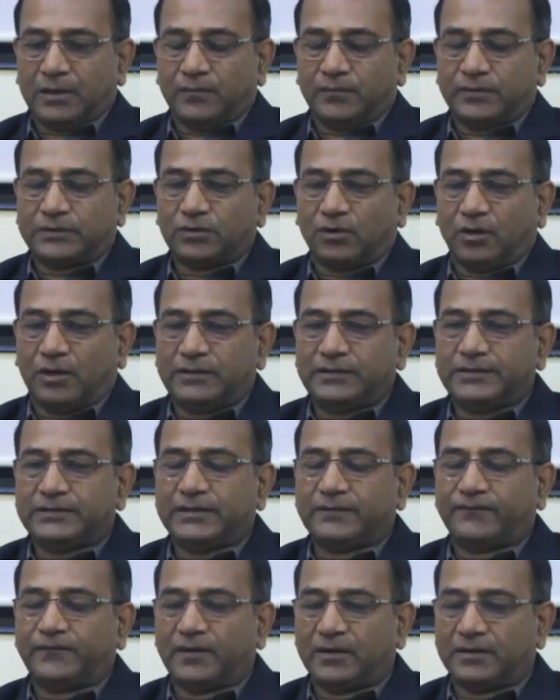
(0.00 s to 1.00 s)
With all these
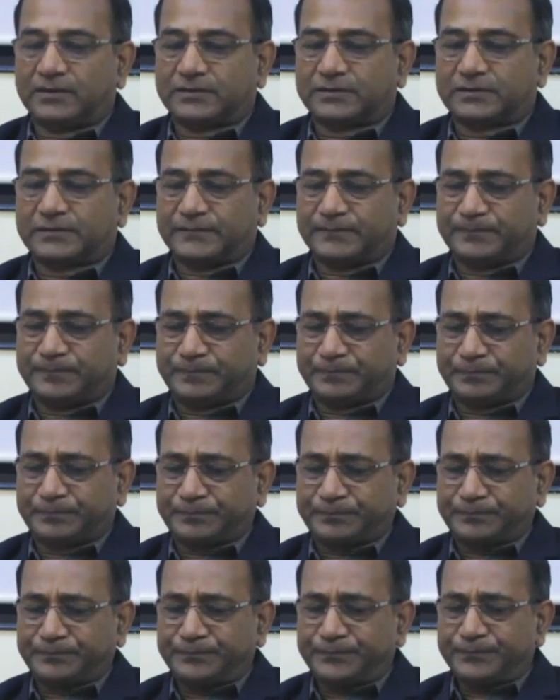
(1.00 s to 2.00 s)
efforts
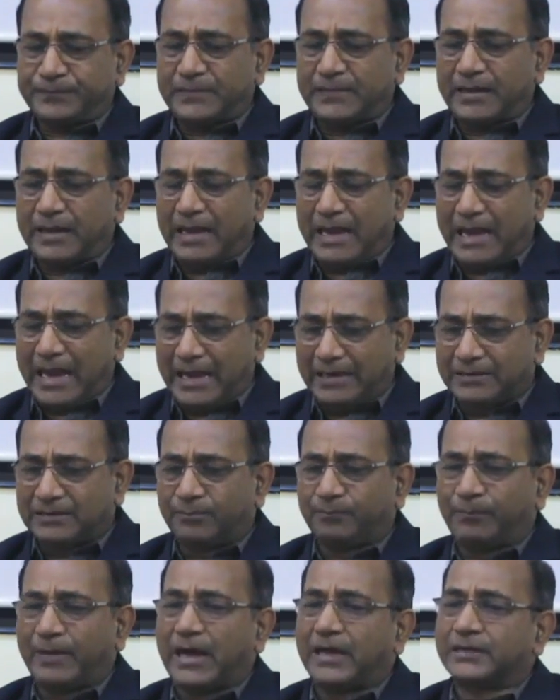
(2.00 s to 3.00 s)
and the
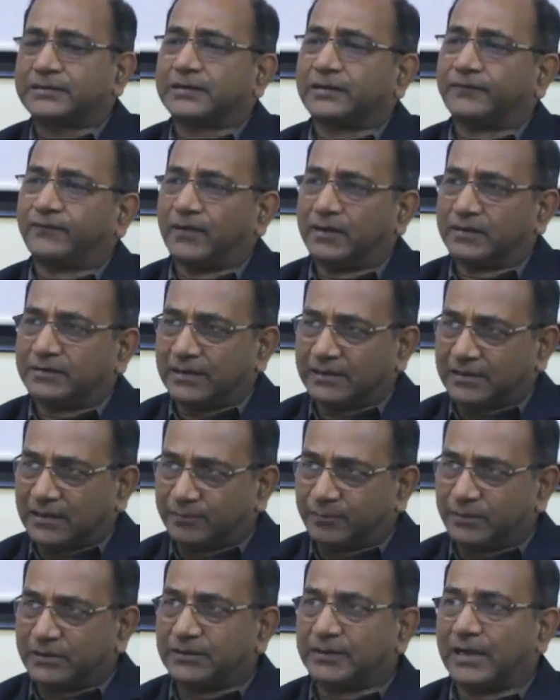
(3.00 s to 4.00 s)
past effort that
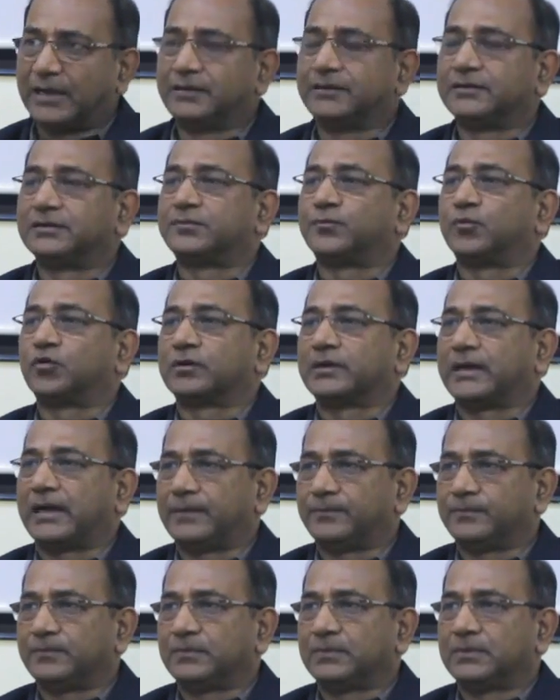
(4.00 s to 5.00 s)
had been done in this
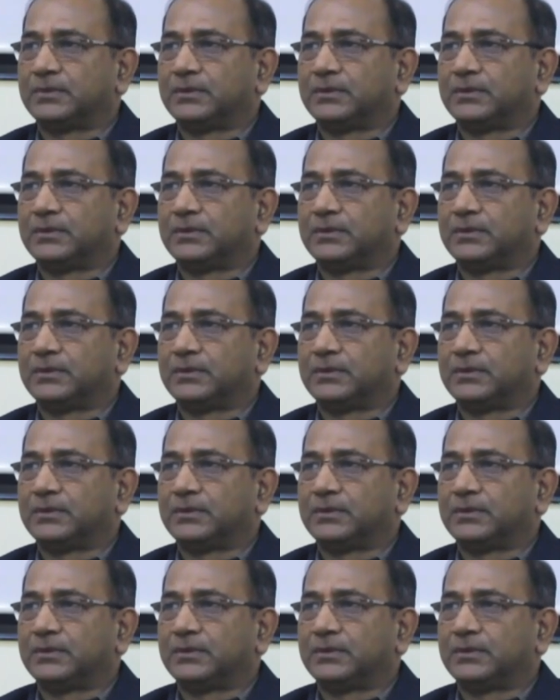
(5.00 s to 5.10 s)
program,